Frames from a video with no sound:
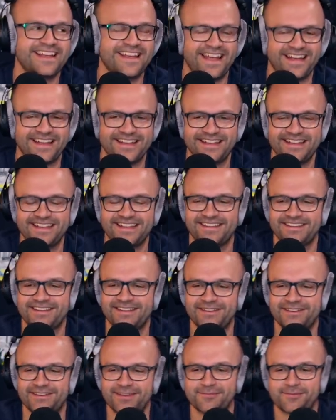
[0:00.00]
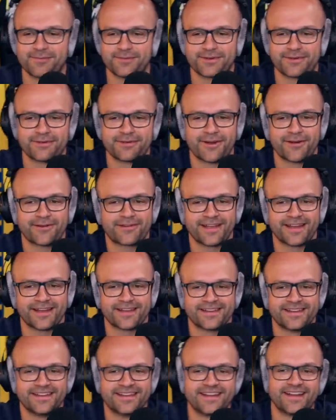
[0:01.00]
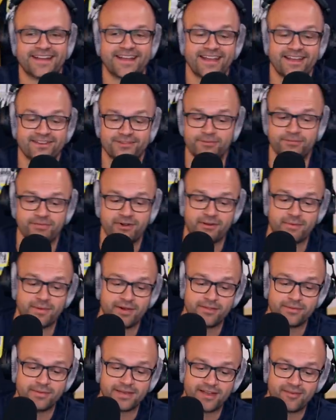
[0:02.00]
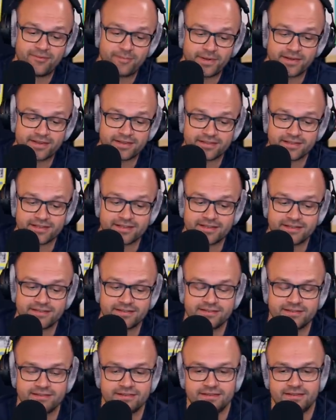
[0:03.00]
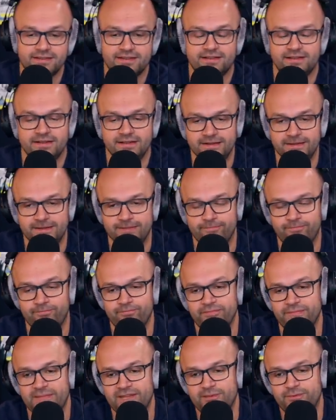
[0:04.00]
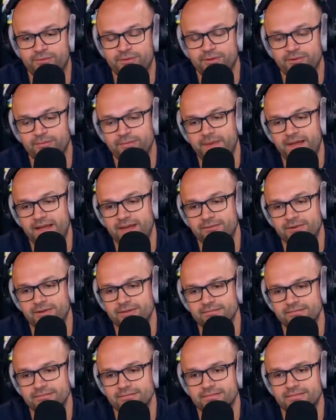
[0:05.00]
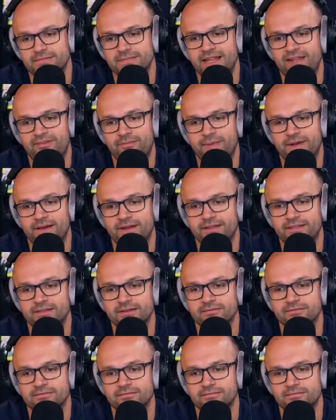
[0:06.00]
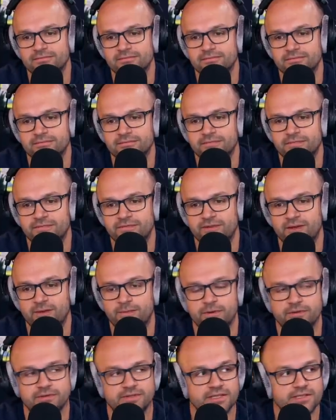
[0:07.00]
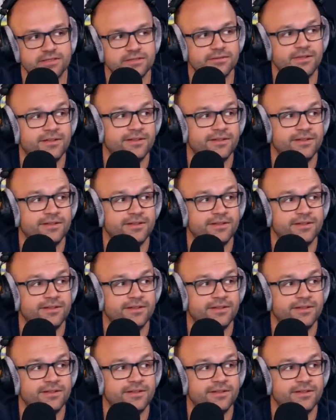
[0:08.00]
Yeah. You seem to be doing okay. He hasn't done very well though at left back, I think. He's done better at left back than Firpo did,